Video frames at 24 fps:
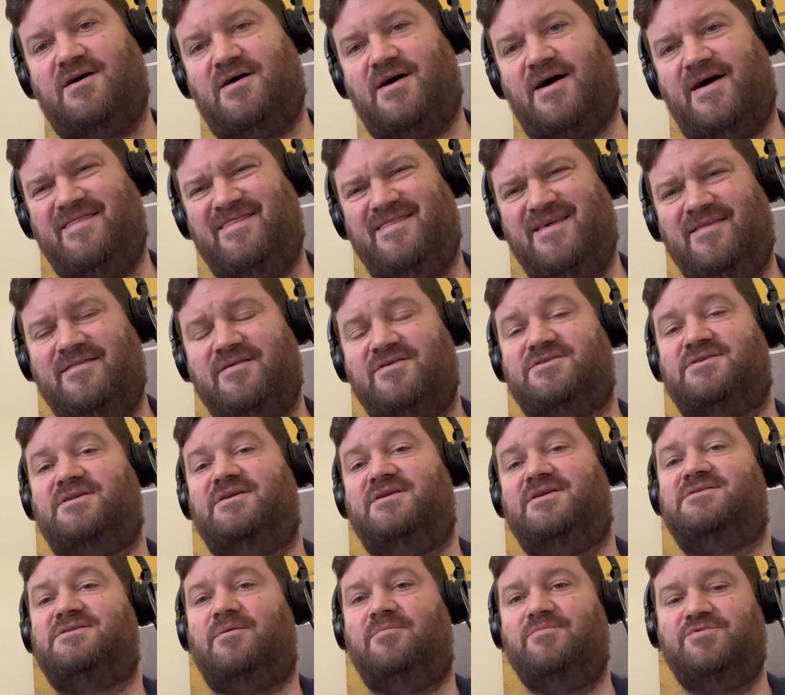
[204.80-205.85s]
I think there's an
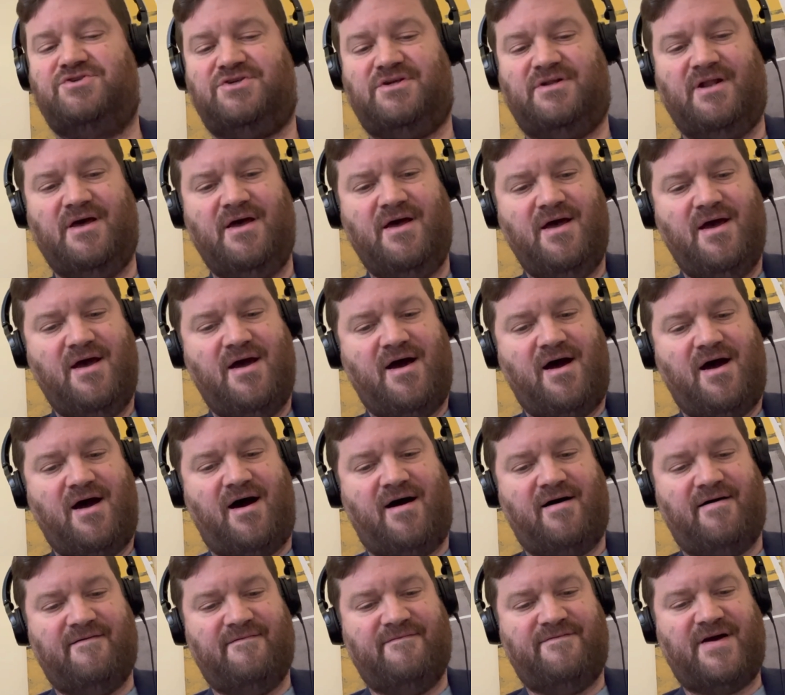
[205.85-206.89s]
assumption
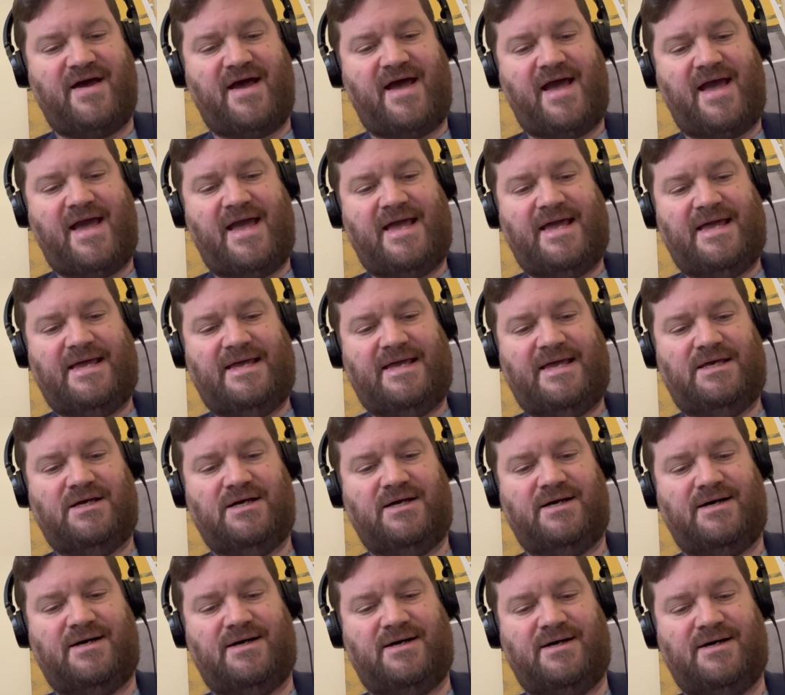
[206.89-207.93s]
of a
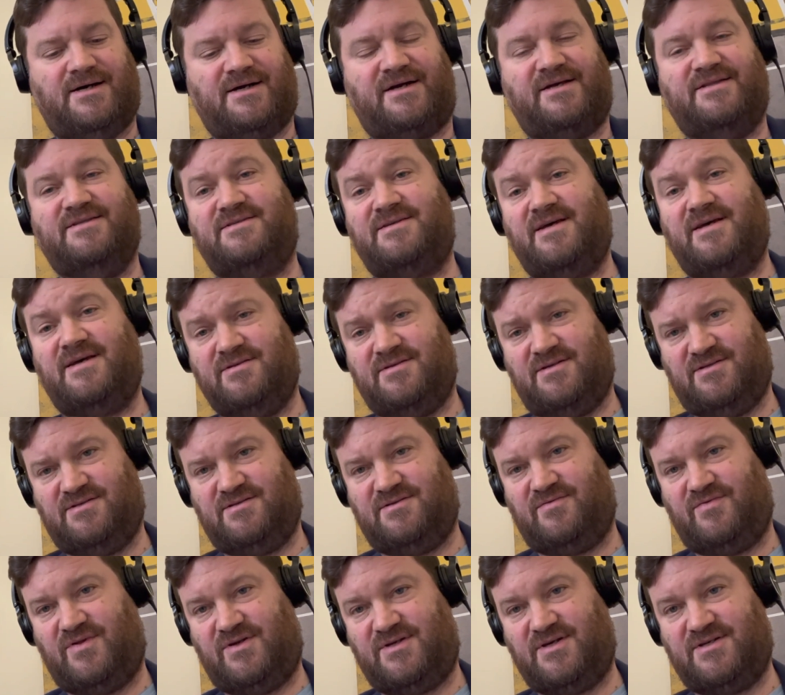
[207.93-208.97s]

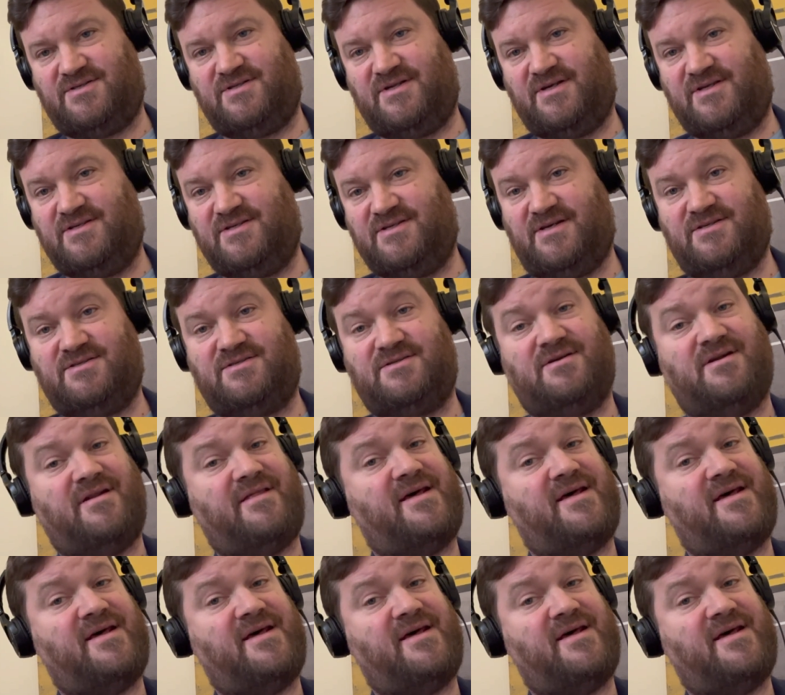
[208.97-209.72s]
consensus that doesn't exist.